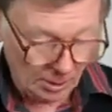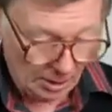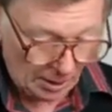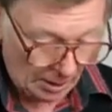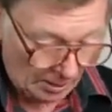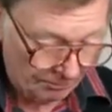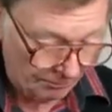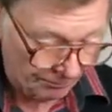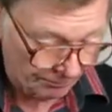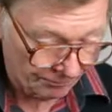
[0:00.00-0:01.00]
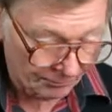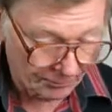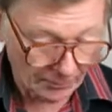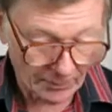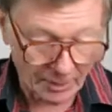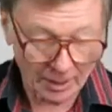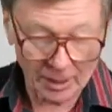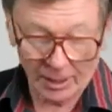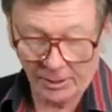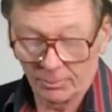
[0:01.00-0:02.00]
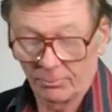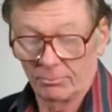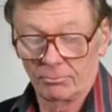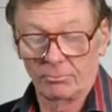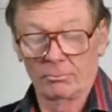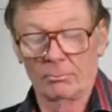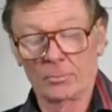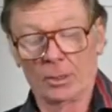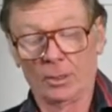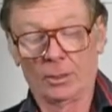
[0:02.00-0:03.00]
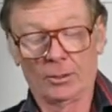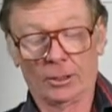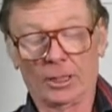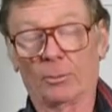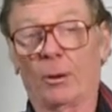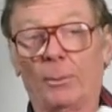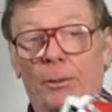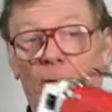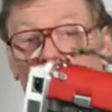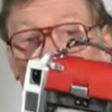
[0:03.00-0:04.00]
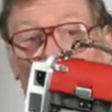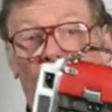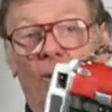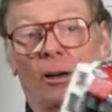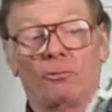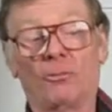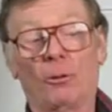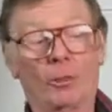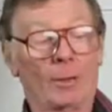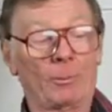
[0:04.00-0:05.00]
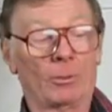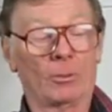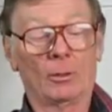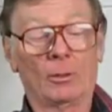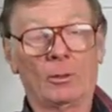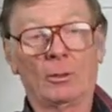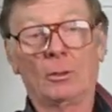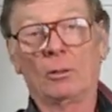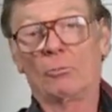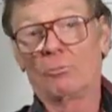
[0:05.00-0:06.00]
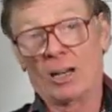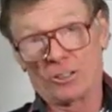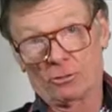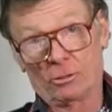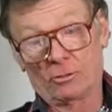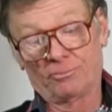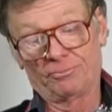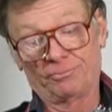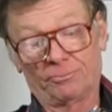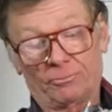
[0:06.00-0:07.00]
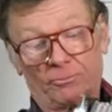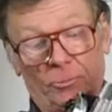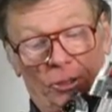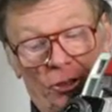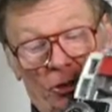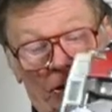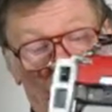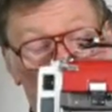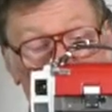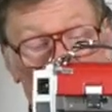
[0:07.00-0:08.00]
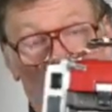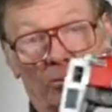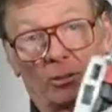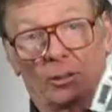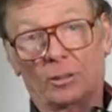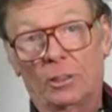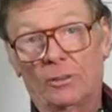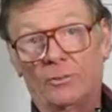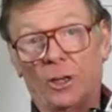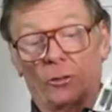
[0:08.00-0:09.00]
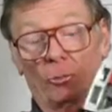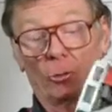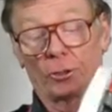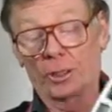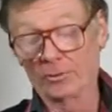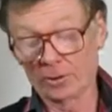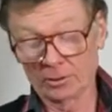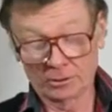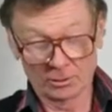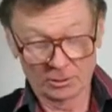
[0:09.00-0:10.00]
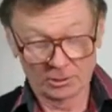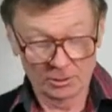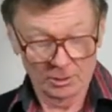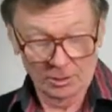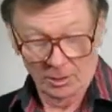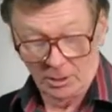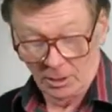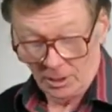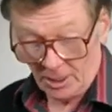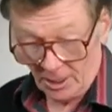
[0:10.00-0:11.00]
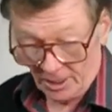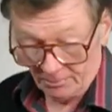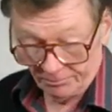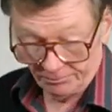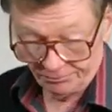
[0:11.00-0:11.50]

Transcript: And the little popular 4x5 fold up Razzle, which kind of known the world over. I'm